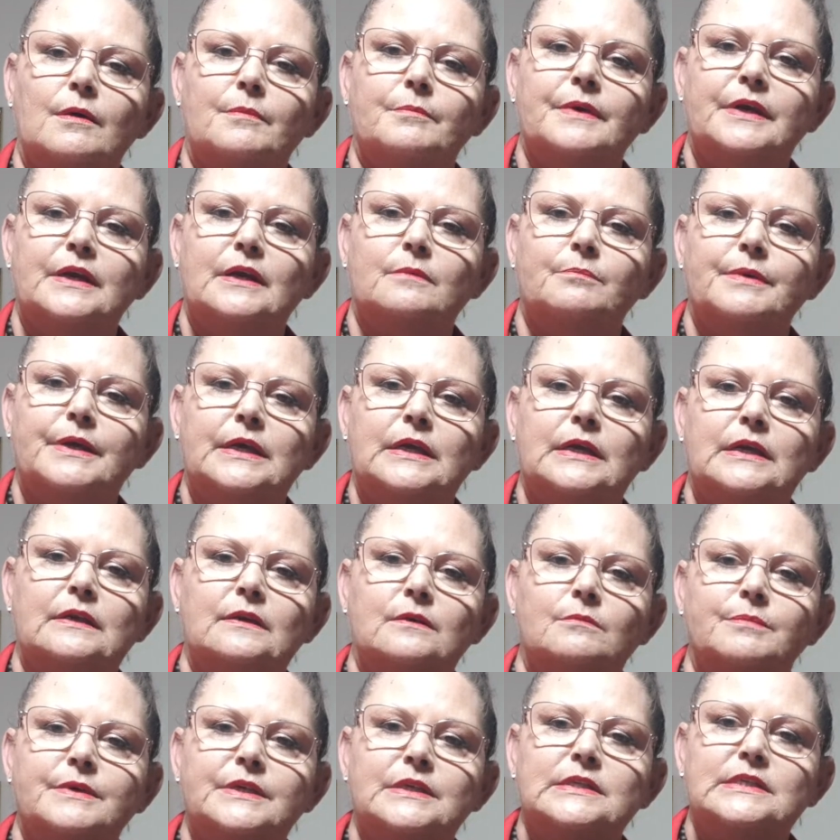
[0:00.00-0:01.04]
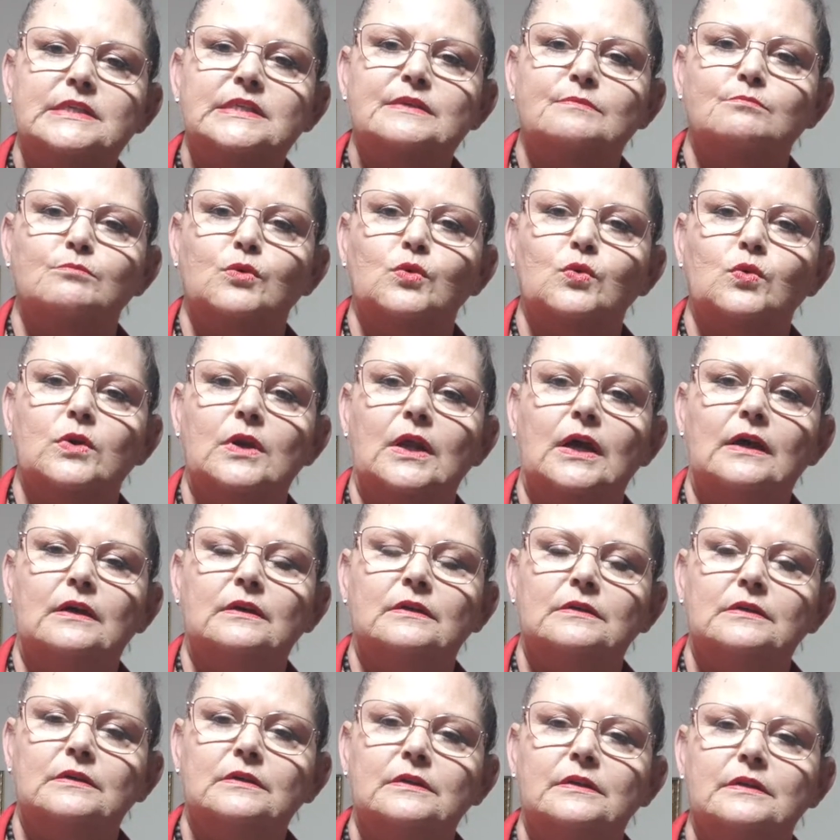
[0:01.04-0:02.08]
It'll be a little bit smaller
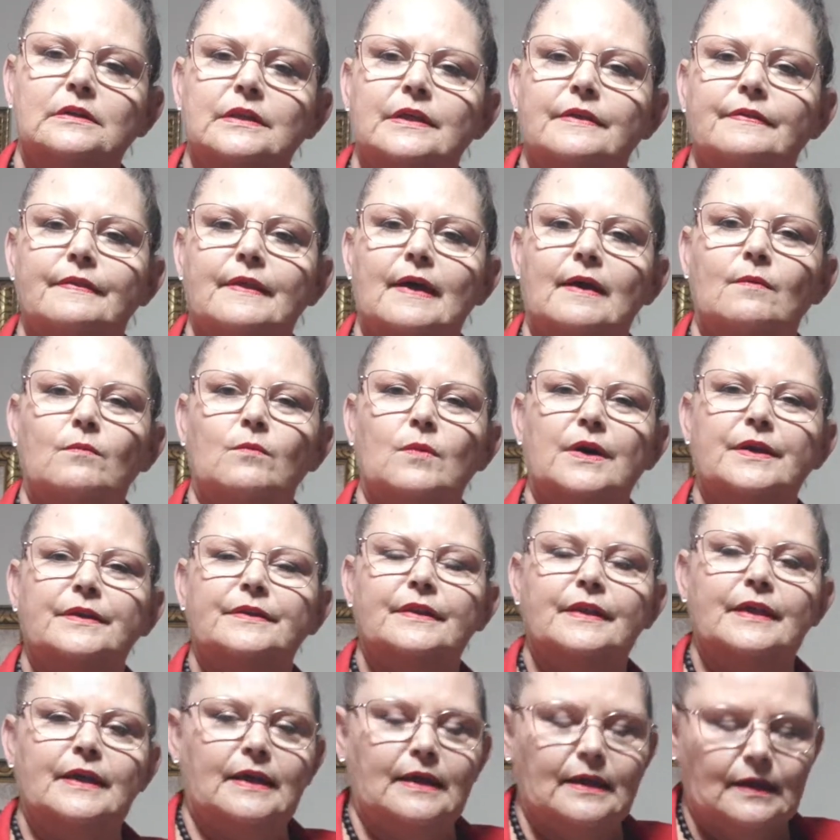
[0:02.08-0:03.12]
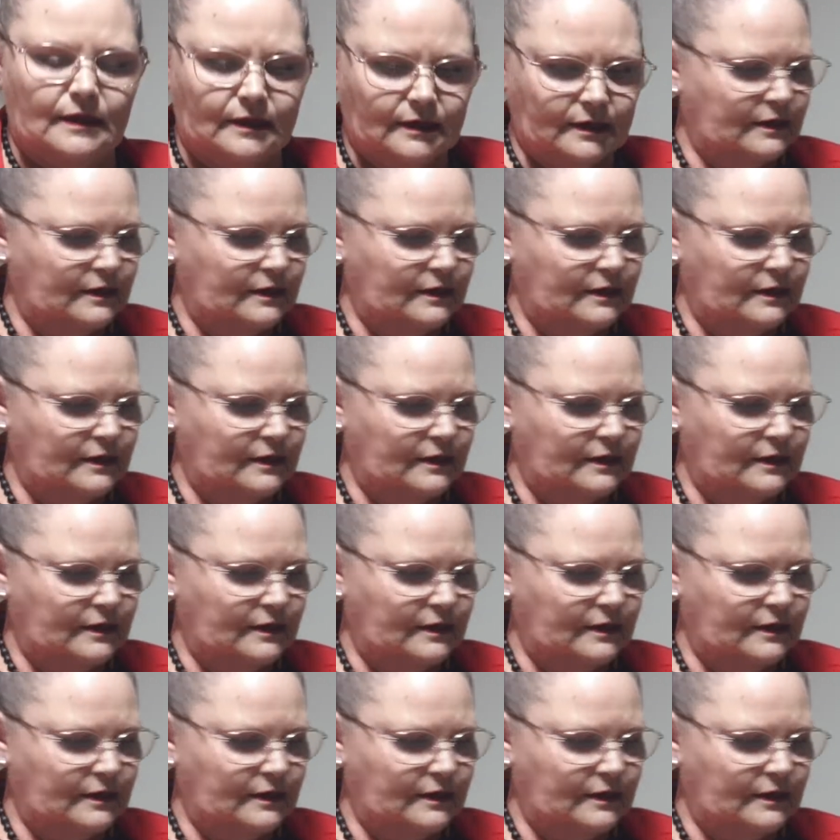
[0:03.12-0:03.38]
than that one there.